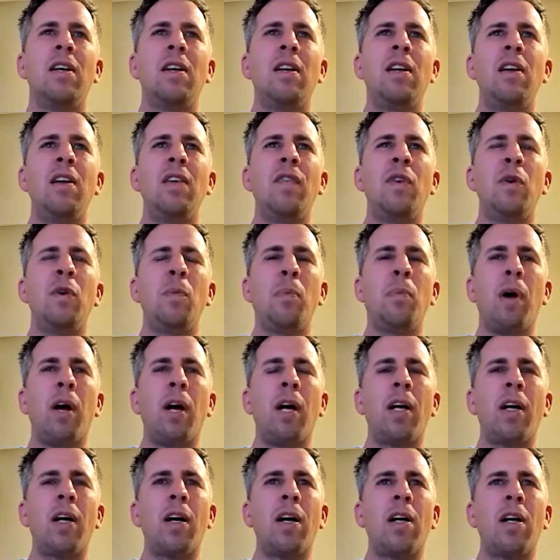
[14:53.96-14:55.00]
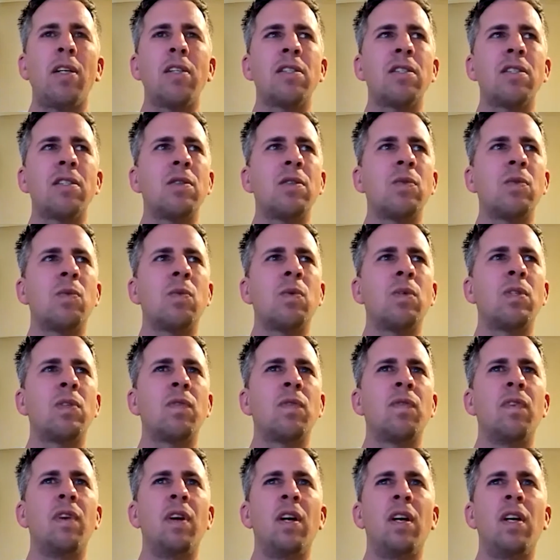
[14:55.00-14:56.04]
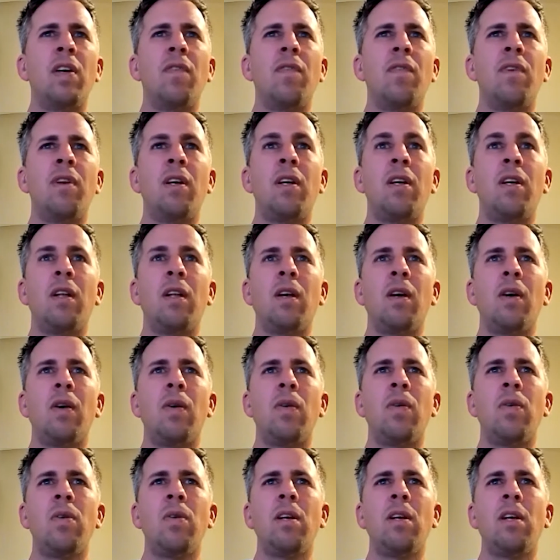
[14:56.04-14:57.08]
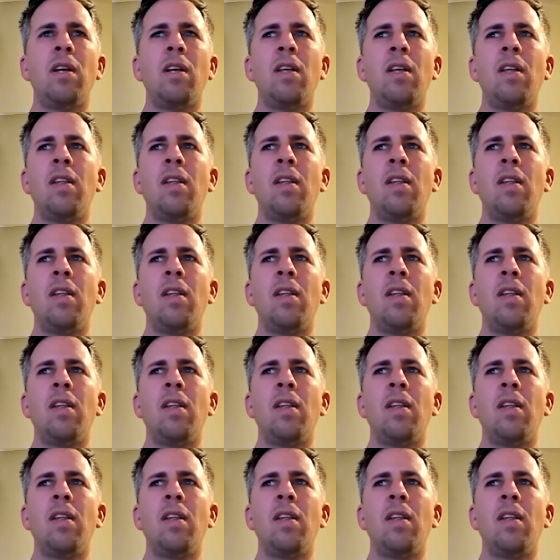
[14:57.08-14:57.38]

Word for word: if your buy cost was very, very low,